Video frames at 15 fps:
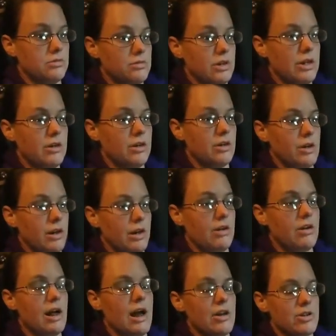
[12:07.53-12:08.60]

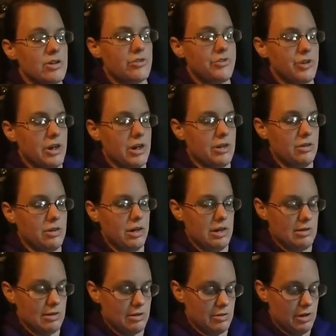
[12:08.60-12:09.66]
international freight can
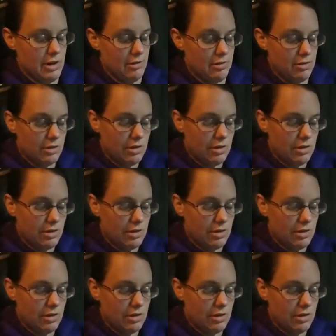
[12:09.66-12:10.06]
slow down.